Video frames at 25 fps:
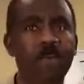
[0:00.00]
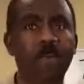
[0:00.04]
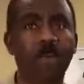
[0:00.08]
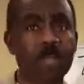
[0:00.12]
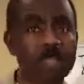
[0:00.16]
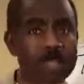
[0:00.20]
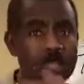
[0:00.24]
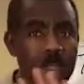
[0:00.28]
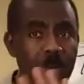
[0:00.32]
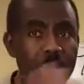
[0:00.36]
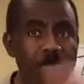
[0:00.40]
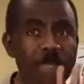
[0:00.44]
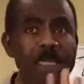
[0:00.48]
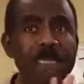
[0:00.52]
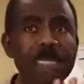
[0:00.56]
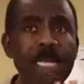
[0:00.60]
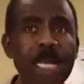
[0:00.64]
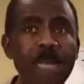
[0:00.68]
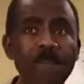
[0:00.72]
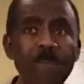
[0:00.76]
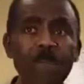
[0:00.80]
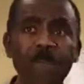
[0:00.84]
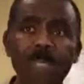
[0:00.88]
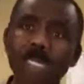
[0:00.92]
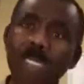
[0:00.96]
Notice how many
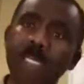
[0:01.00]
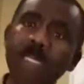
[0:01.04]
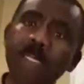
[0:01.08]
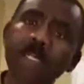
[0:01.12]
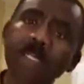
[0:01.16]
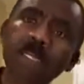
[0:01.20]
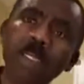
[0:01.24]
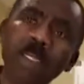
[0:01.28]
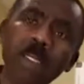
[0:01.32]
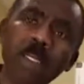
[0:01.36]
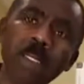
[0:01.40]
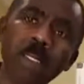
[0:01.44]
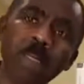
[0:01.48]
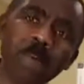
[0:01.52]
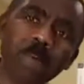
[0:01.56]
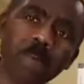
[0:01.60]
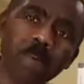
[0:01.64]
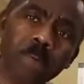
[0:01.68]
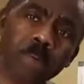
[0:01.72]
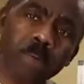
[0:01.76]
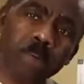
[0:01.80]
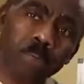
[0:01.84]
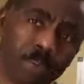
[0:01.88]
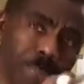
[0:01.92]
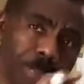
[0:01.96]
times within
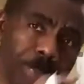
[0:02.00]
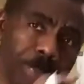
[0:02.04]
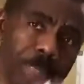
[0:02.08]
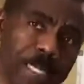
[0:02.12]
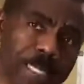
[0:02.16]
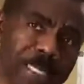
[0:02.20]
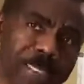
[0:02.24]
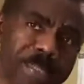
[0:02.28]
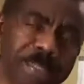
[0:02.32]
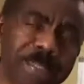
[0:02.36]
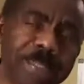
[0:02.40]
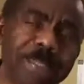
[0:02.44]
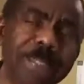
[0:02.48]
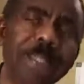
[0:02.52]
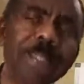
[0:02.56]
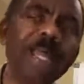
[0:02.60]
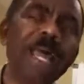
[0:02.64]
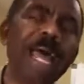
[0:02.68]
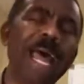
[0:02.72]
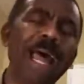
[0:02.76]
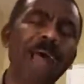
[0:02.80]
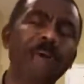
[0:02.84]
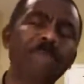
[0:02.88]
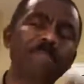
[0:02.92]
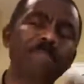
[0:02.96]
3 minutes
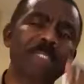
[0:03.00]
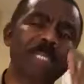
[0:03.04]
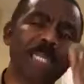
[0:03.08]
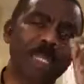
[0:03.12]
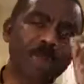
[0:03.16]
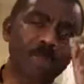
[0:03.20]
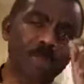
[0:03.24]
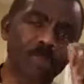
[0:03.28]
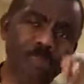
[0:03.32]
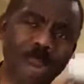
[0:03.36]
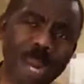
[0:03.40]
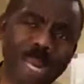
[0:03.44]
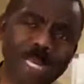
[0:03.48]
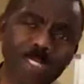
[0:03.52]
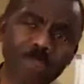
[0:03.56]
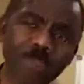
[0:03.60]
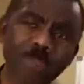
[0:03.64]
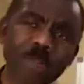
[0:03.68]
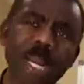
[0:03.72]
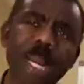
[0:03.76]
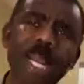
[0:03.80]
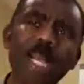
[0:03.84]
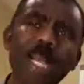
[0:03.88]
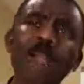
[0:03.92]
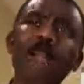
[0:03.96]
I've said right
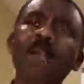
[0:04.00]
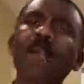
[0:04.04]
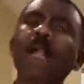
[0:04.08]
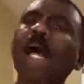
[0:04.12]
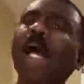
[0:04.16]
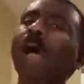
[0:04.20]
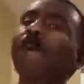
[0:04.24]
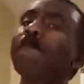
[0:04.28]
triangle